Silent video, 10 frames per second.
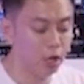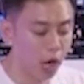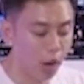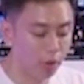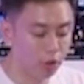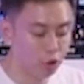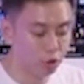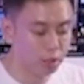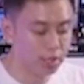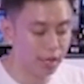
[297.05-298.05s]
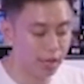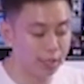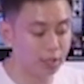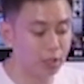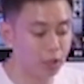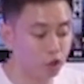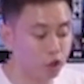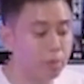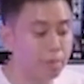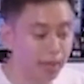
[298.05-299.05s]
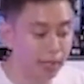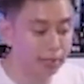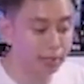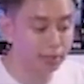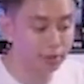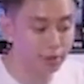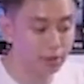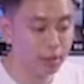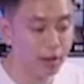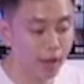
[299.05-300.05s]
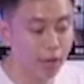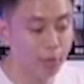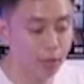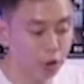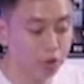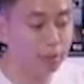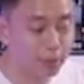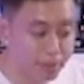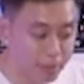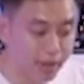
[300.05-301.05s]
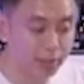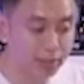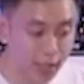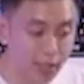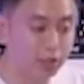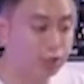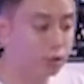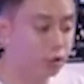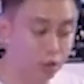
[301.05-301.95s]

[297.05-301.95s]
I want you to notice that there's still a good mix And you might notice the mix is,